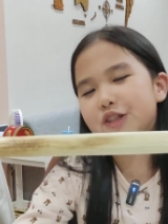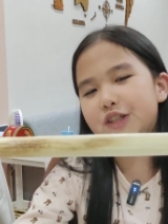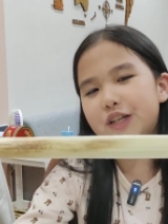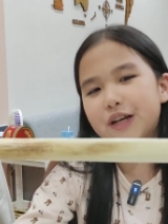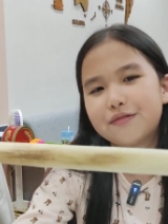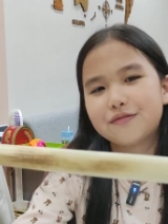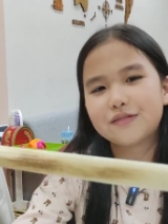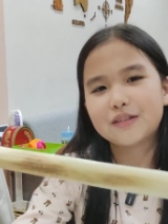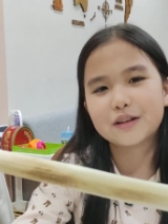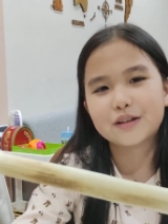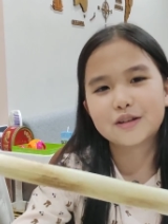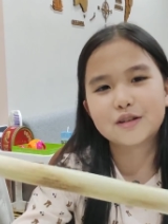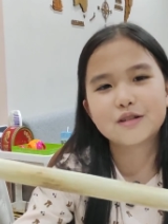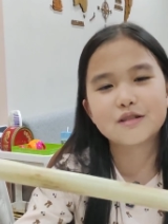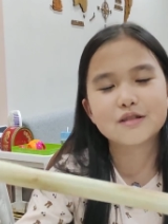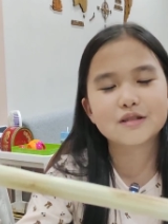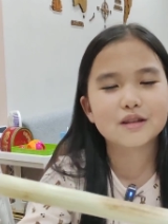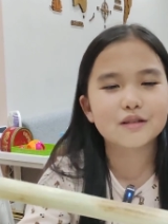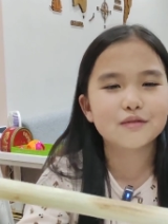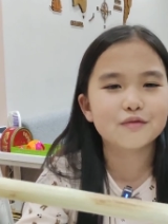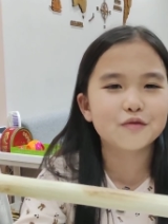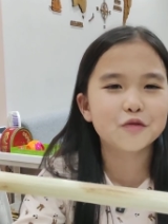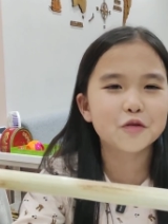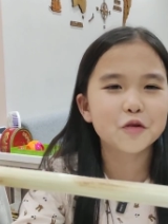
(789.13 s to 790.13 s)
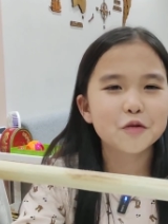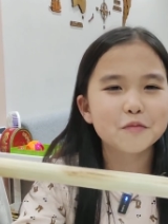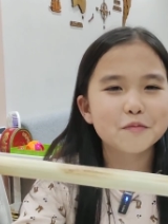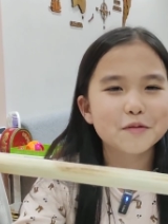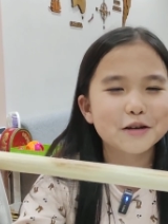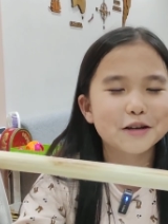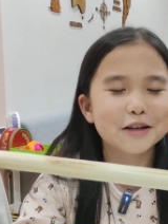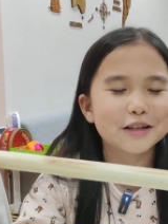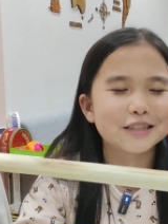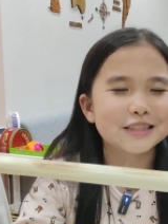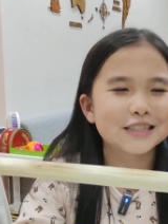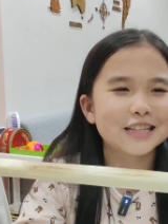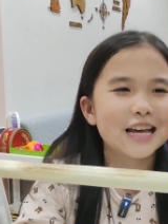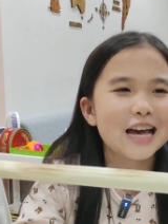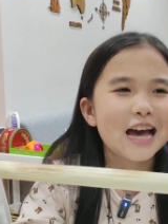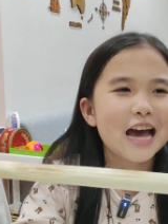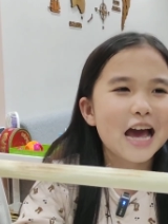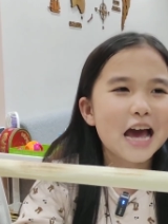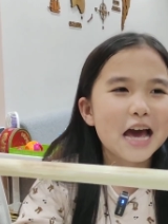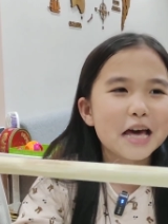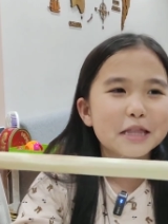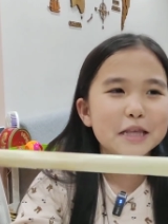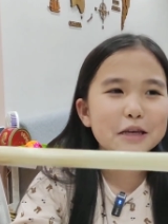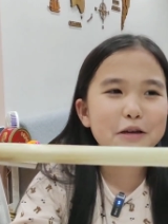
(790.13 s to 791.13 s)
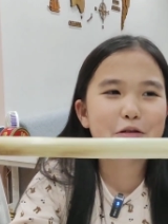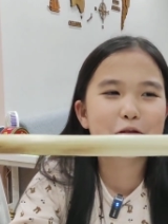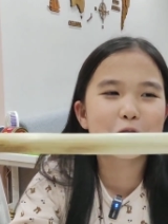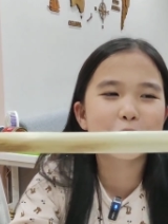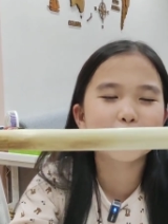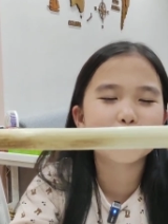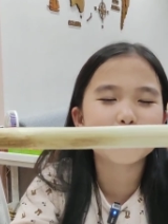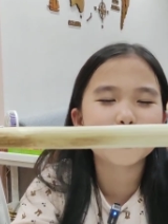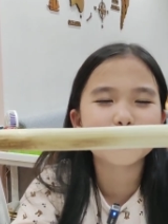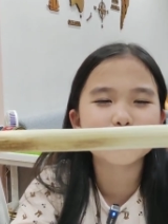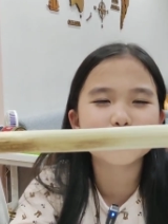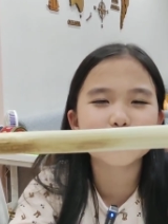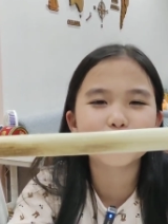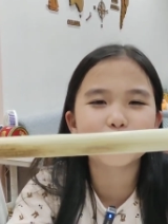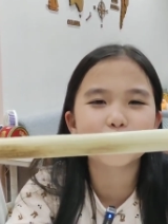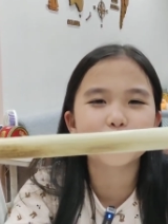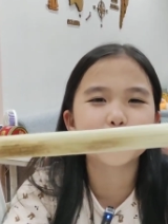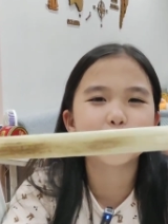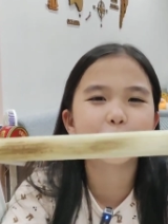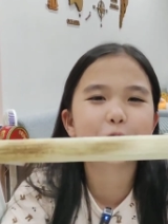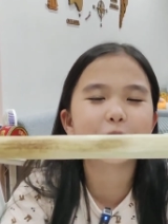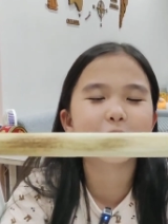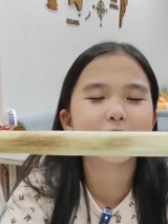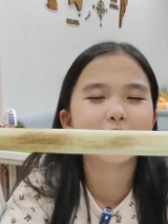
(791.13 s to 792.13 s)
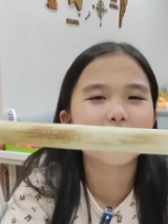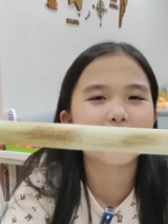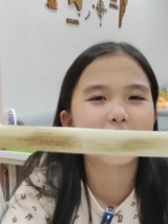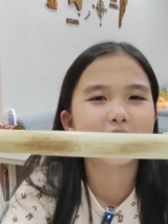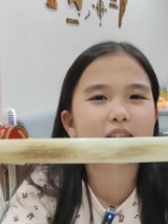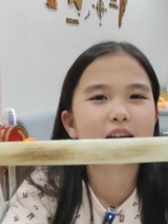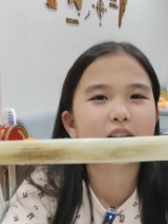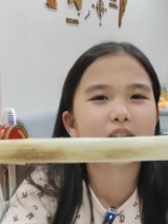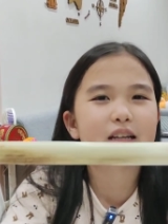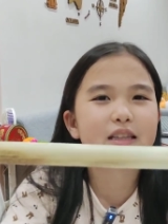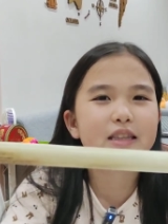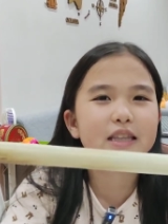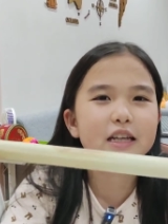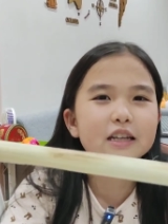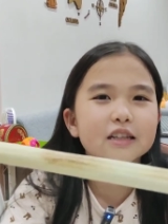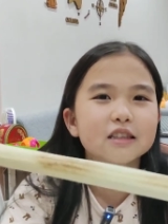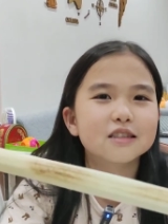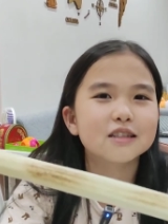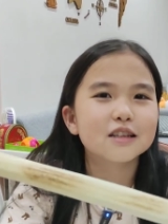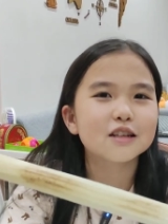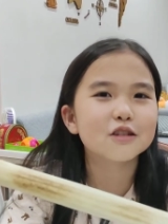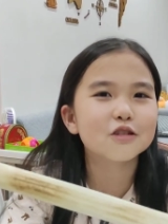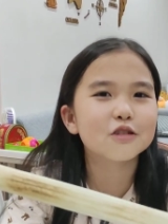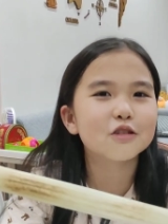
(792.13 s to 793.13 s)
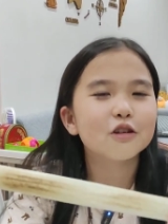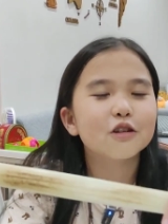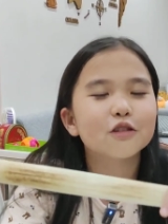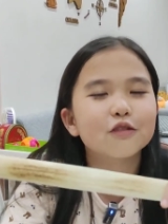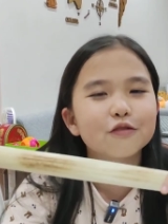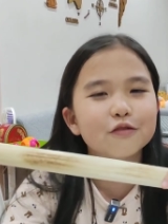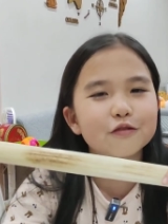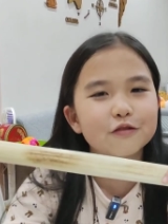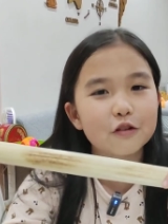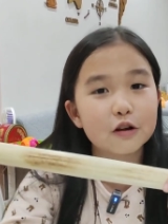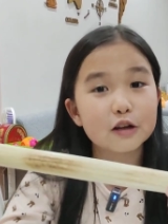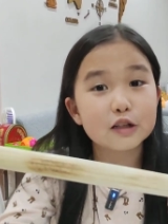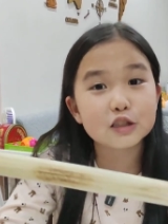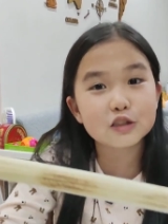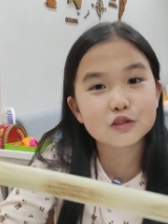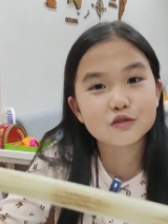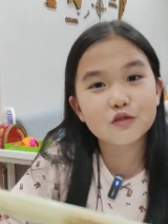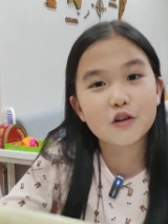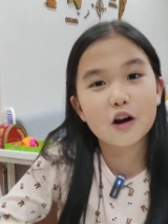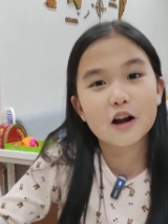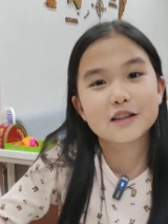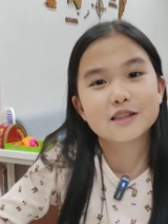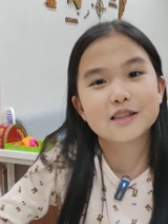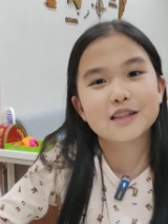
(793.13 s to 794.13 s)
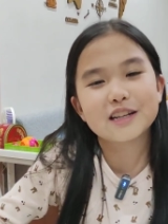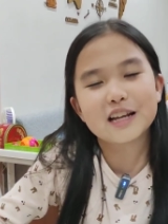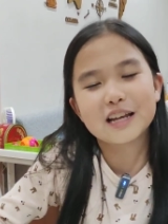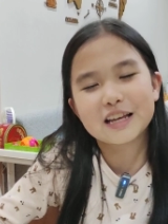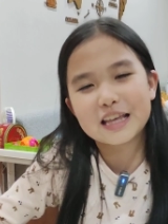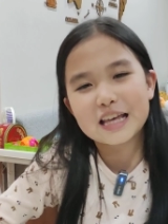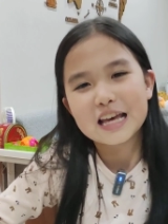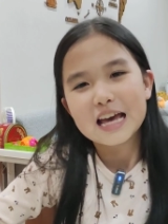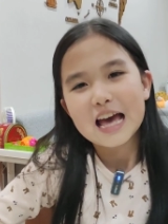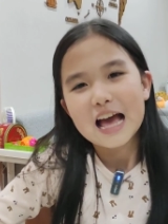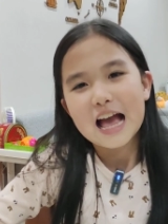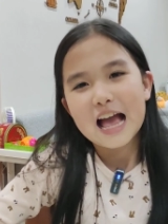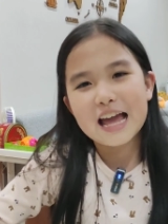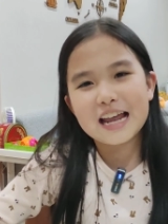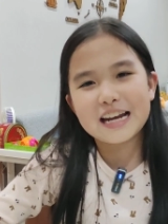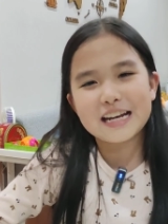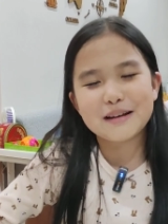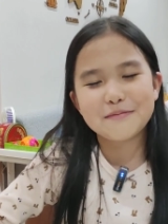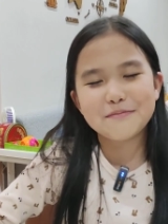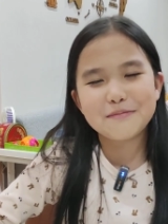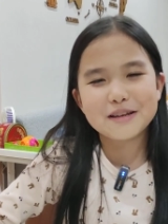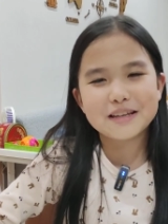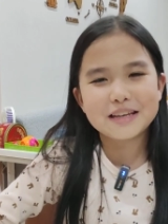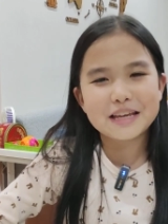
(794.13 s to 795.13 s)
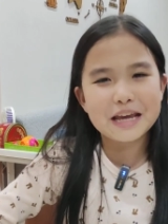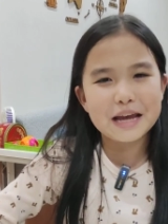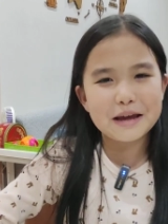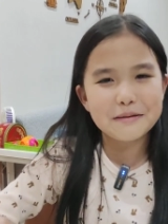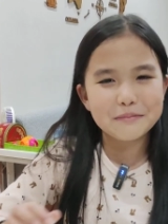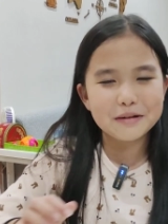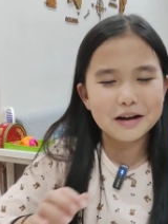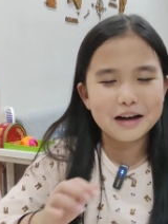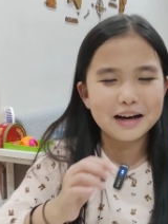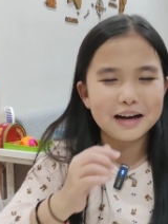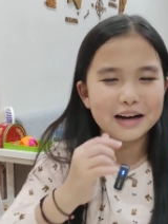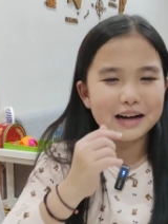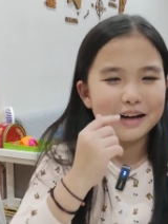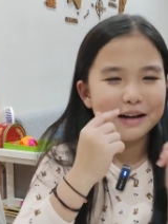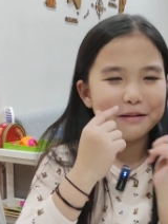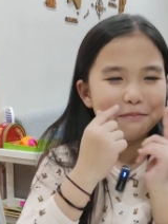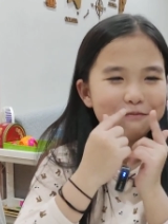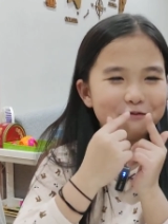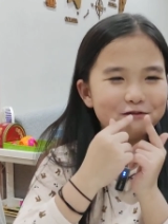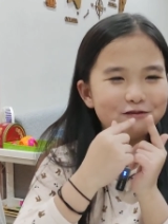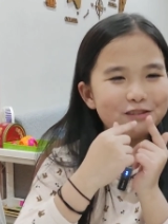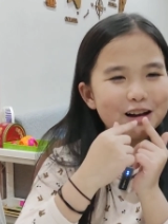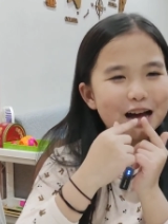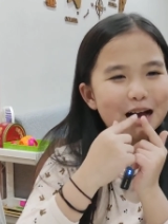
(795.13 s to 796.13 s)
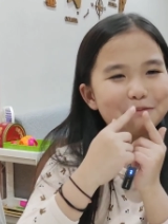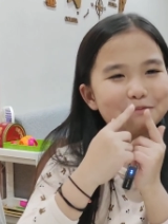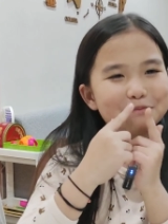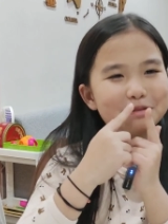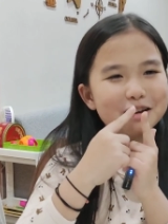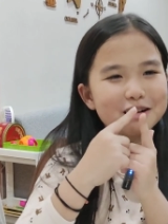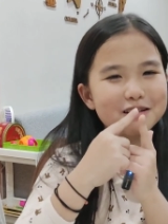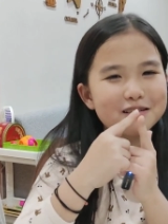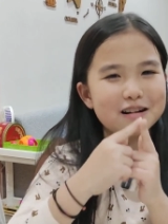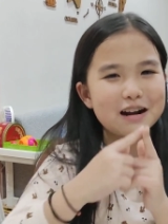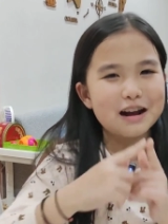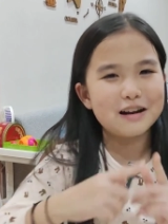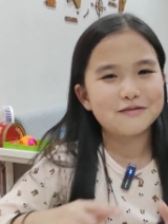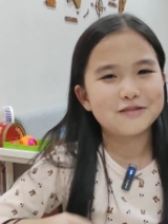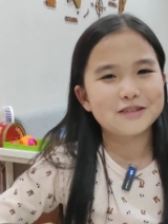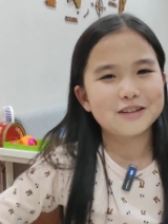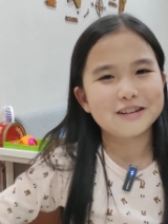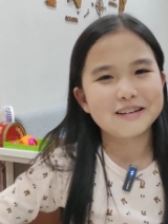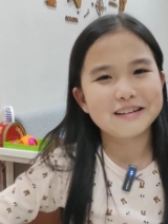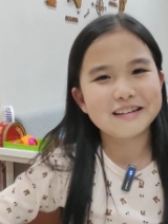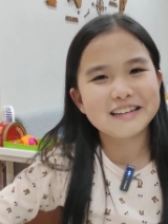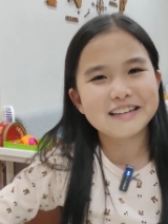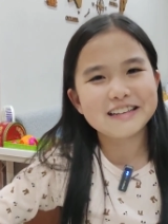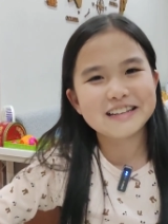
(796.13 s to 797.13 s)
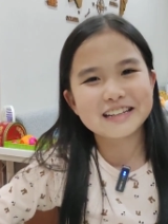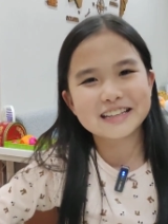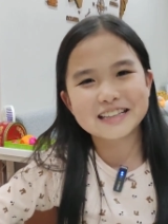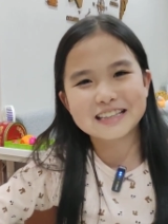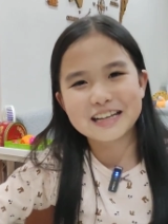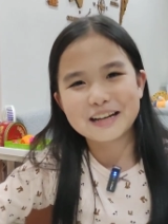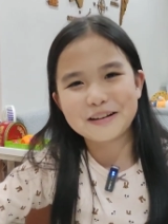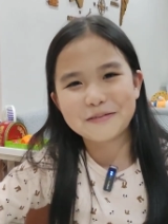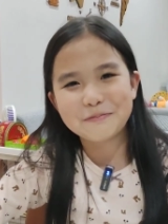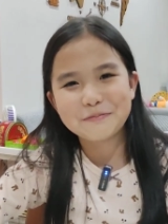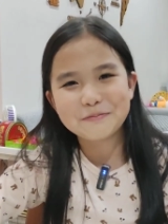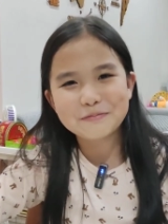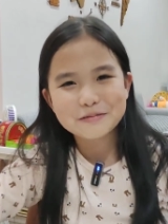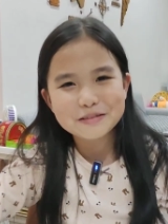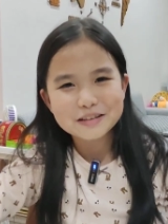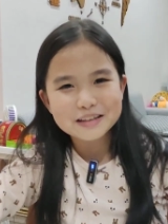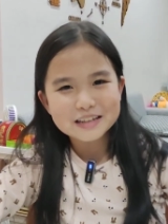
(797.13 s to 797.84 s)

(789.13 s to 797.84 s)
chef that cooked the food, because they cook all the food. They did cook French fries, and I became a vampire after eating them.